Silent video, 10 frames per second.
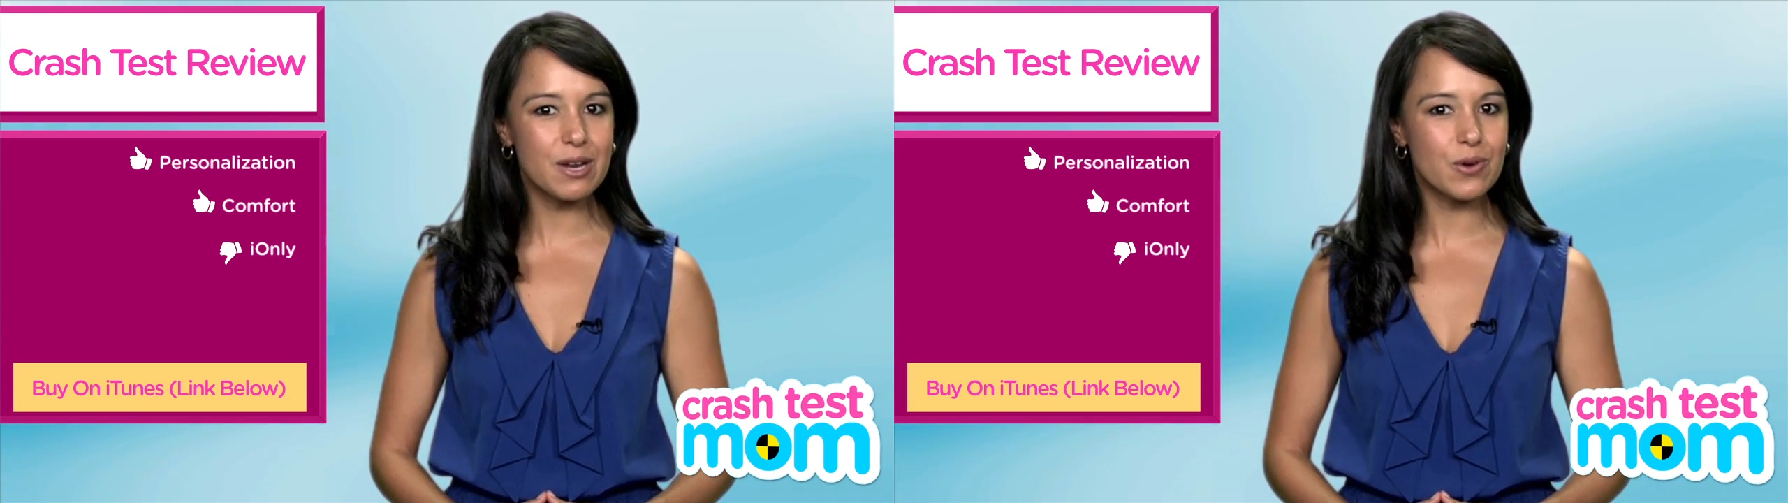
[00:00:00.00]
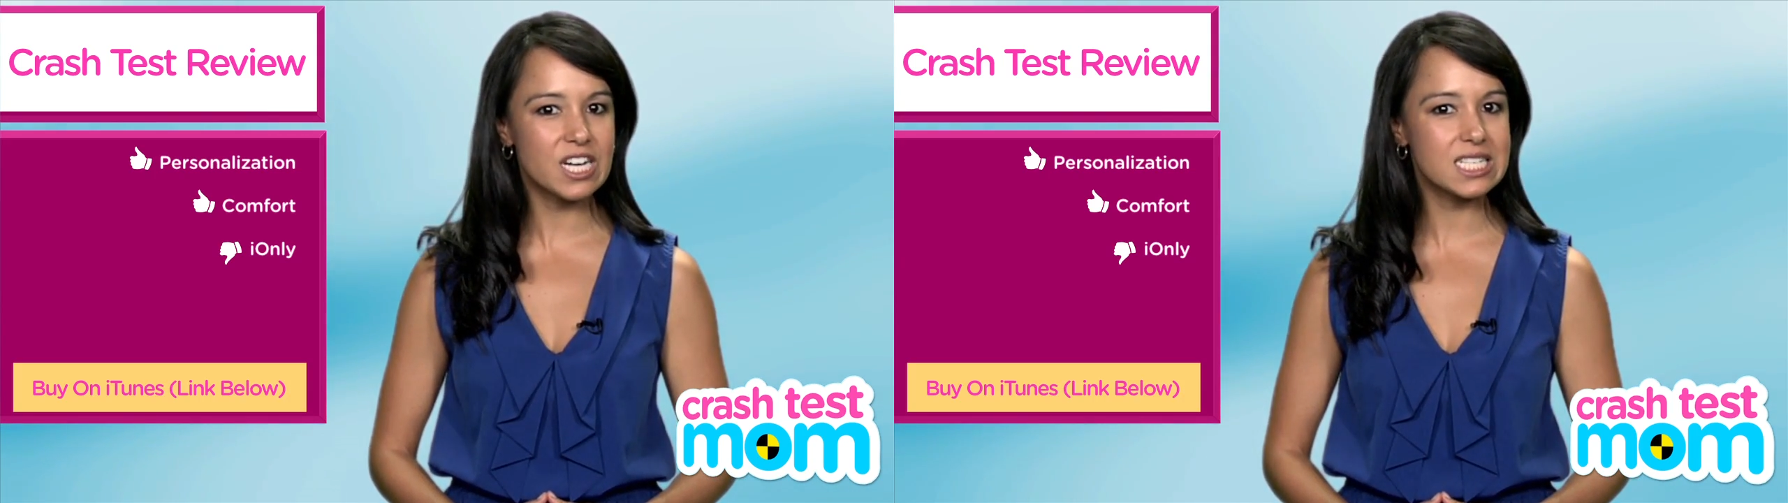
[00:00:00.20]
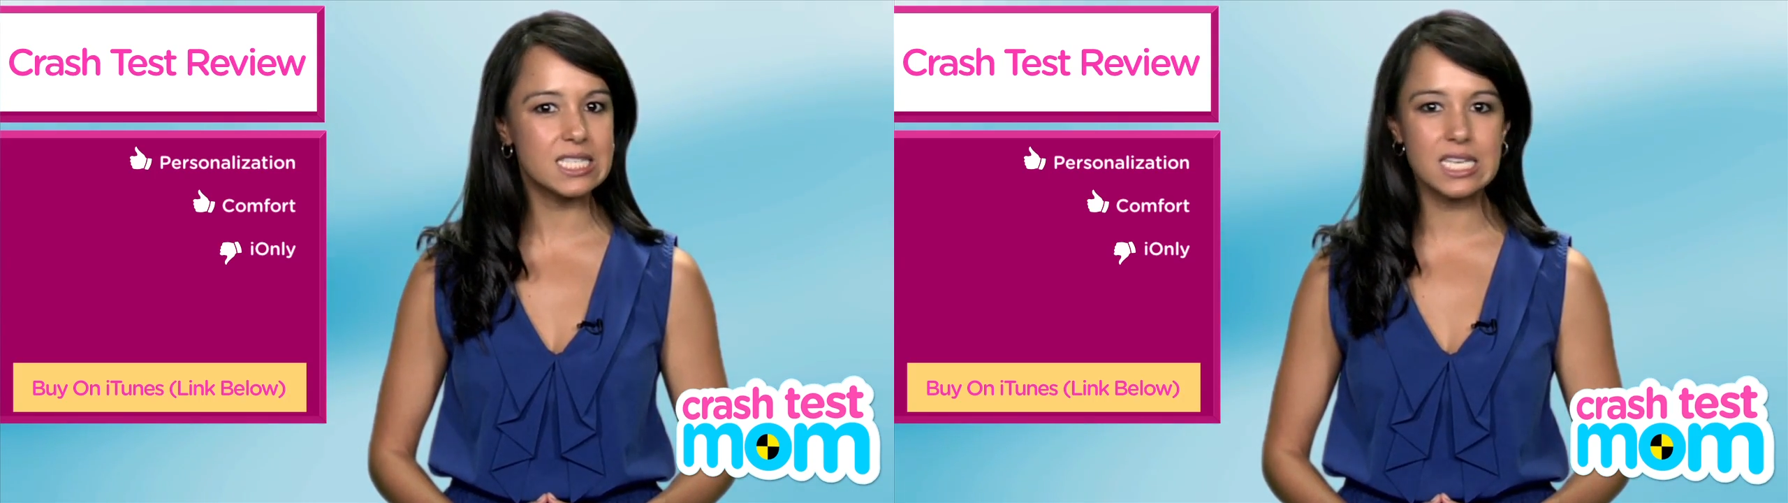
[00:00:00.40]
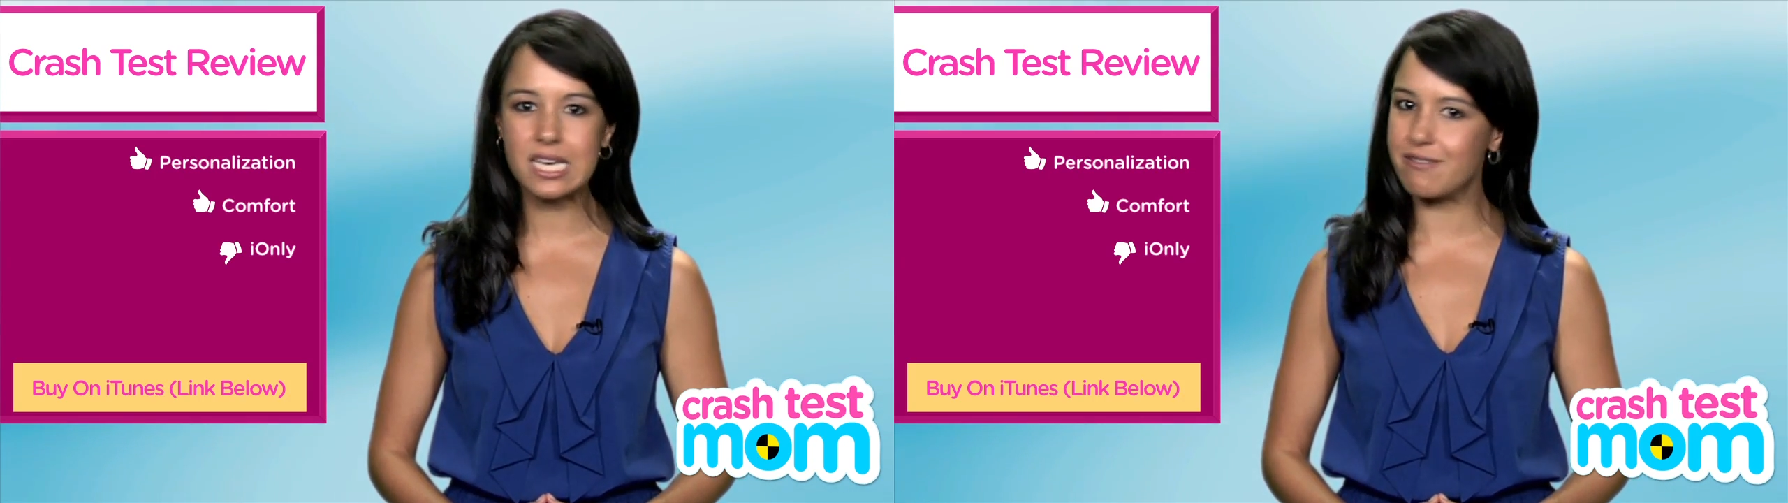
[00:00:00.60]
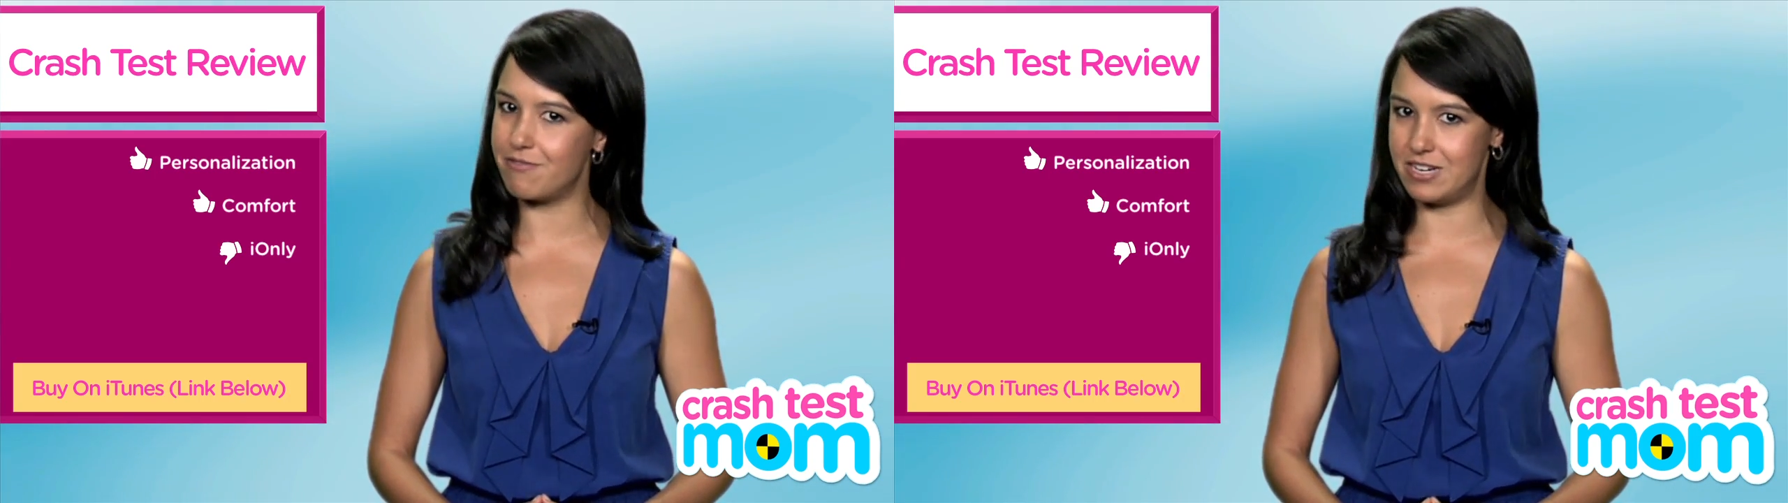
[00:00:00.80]
and it works
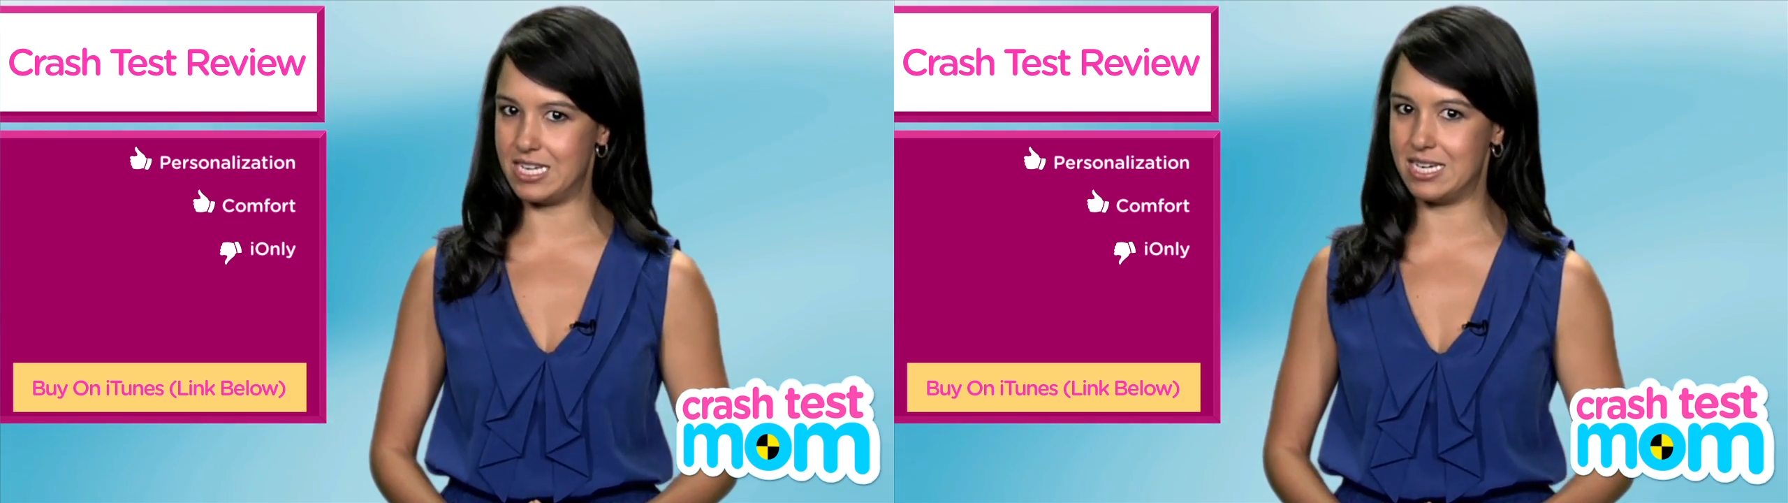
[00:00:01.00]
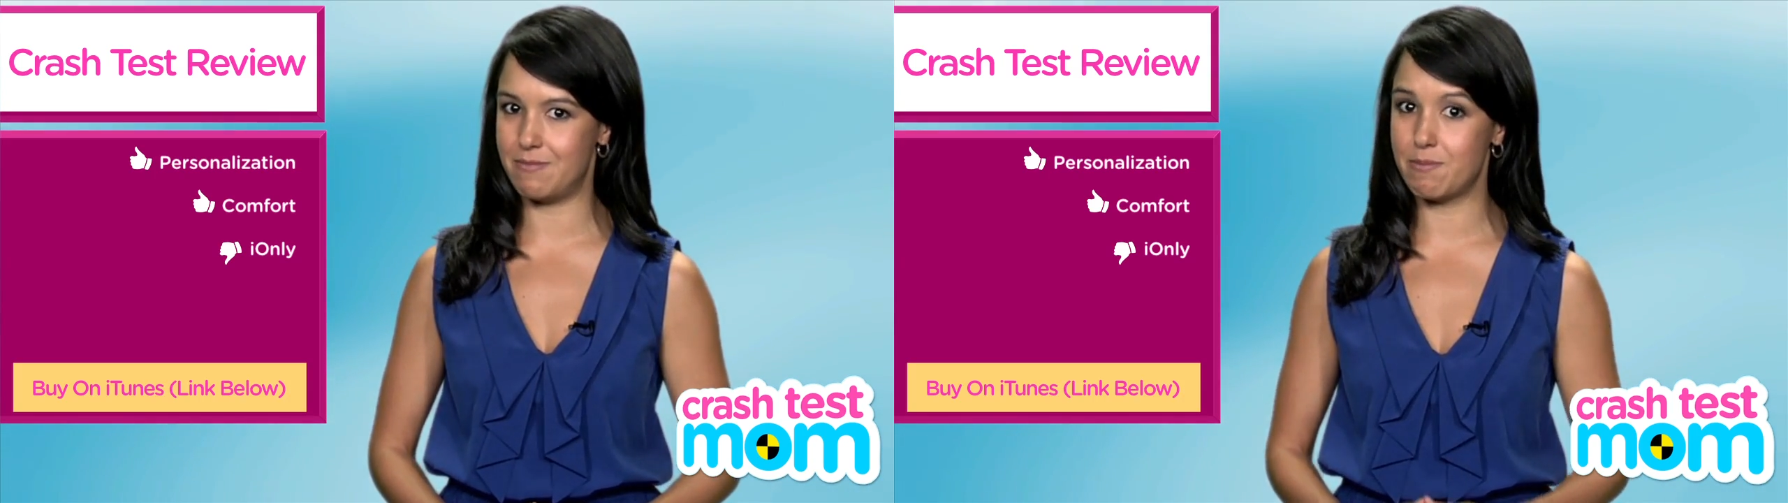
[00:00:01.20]
every time.